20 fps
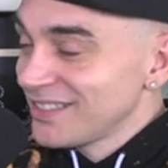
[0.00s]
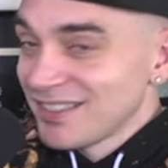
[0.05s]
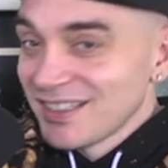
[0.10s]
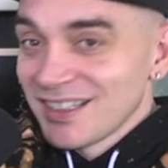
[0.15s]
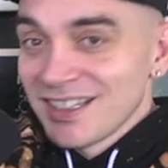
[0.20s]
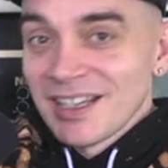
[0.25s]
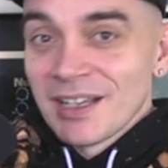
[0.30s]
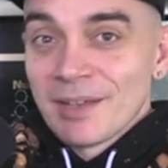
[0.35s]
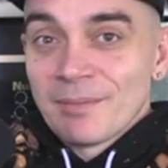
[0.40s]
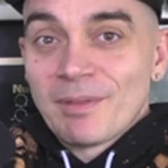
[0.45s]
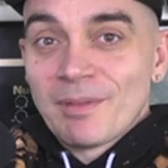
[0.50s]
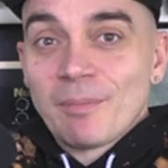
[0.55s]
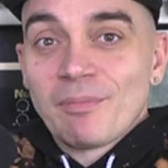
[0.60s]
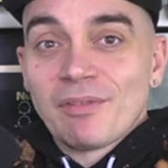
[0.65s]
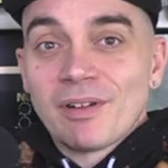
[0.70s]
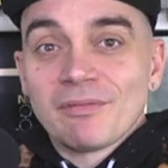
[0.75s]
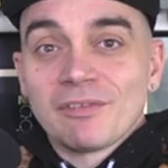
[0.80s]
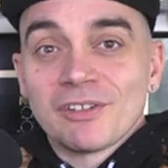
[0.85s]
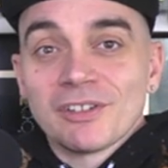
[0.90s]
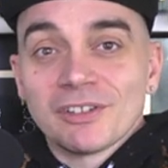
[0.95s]
Our
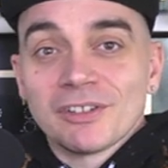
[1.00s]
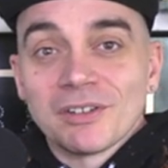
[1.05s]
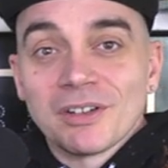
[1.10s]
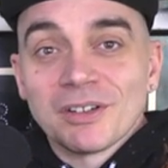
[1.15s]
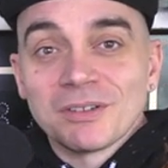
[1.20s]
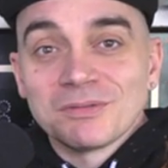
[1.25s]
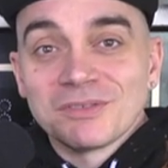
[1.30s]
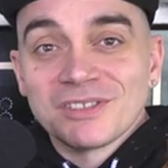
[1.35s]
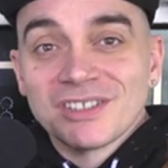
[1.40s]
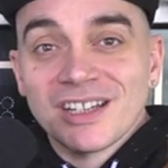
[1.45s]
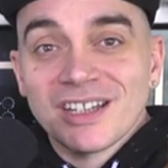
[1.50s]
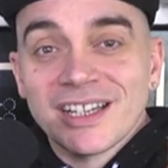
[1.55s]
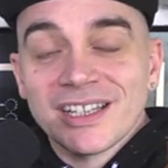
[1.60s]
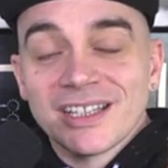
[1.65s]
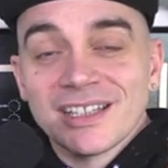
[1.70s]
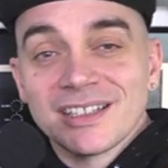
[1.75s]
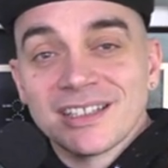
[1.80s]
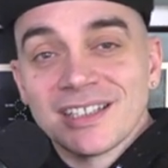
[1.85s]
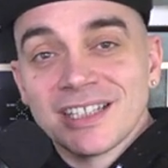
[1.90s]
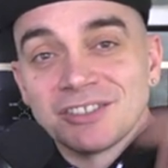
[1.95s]
bomb crew, hold
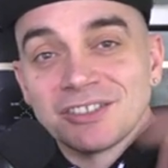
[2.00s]
tight.